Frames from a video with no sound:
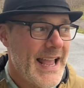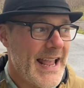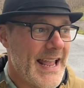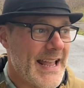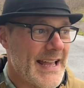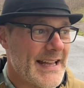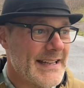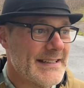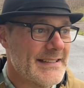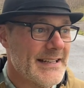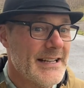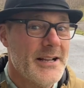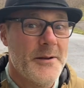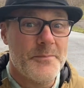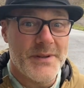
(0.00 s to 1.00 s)
And
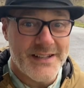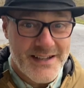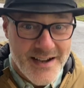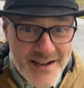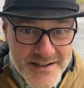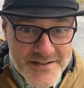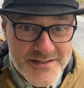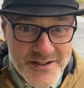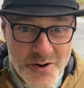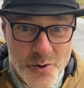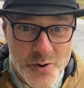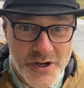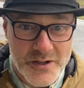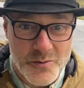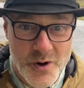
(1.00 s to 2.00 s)
because the
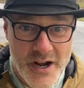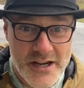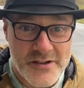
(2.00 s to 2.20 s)
Oregon wine